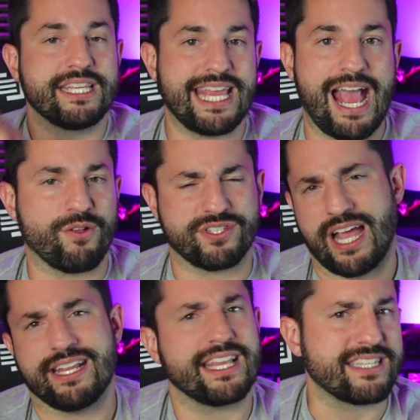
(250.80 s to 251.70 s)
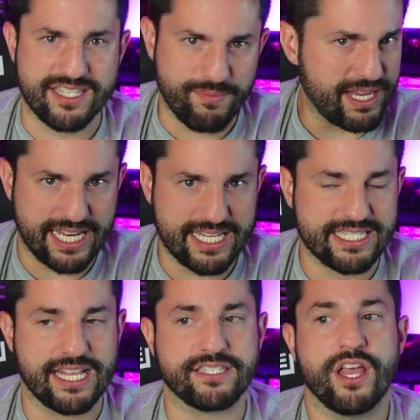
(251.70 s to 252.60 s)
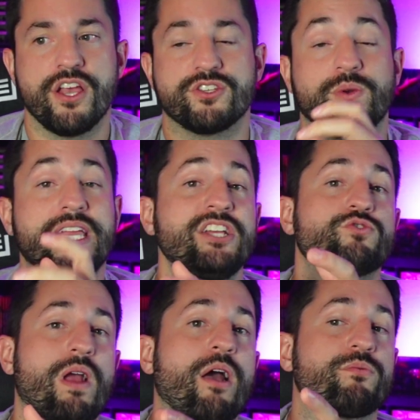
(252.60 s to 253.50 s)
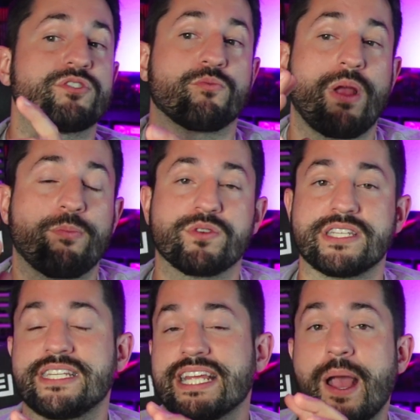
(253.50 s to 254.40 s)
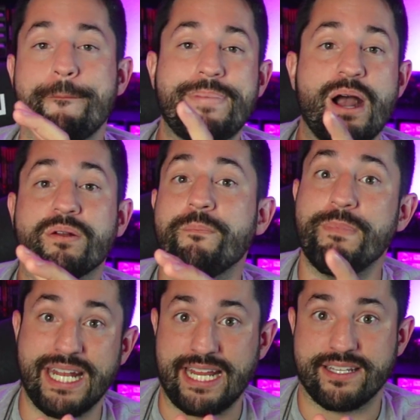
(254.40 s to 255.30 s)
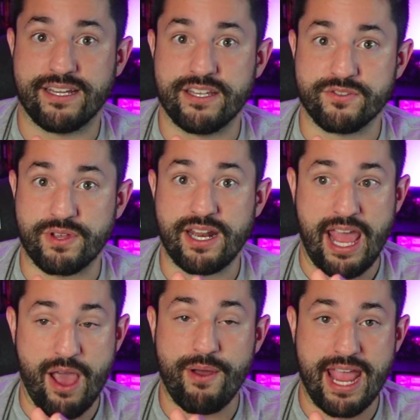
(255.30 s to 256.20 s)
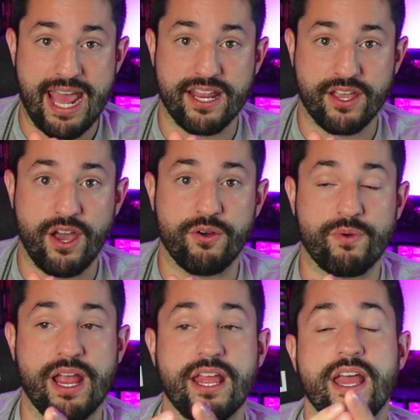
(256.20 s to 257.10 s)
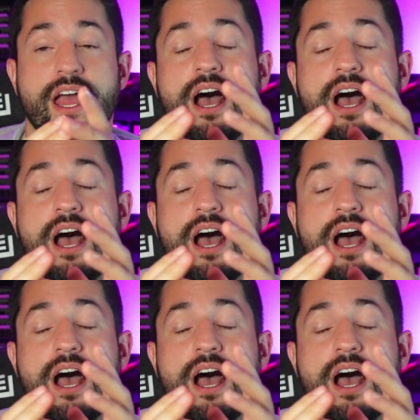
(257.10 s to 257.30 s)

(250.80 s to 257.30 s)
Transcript: to the outside. That doesn't make any sense. So each round was representing about a minute. It's kind of how I had it go, right?